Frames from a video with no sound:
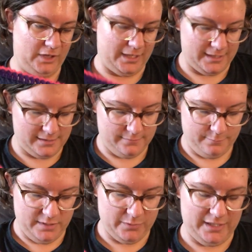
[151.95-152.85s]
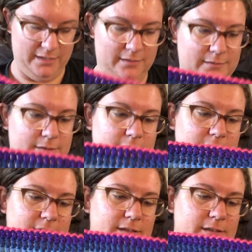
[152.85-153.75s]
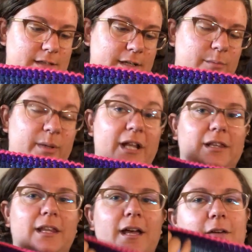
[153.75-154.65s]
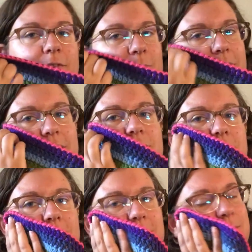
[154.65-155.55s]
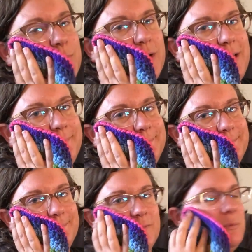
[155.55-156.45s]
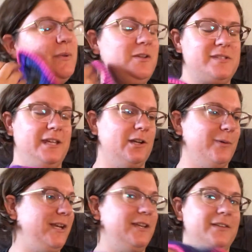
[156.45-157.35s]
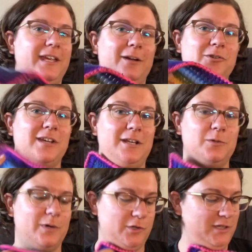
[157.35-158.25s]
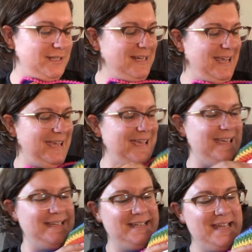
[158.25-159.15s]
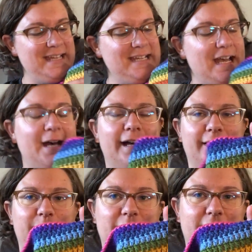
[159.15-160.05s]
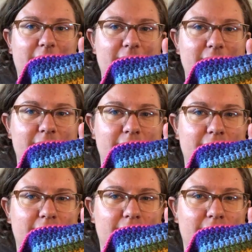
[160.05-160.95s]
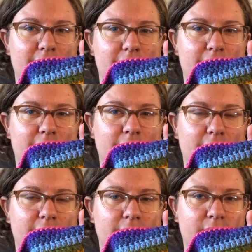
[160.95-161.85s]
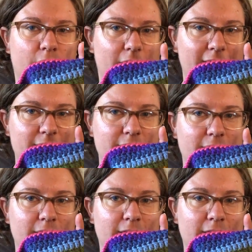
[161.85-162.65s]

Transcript: kind of muted. But I love the way that it turned out. It's so pretty. We've been using it already on the couch. I need to wash it. But this is Scarlet,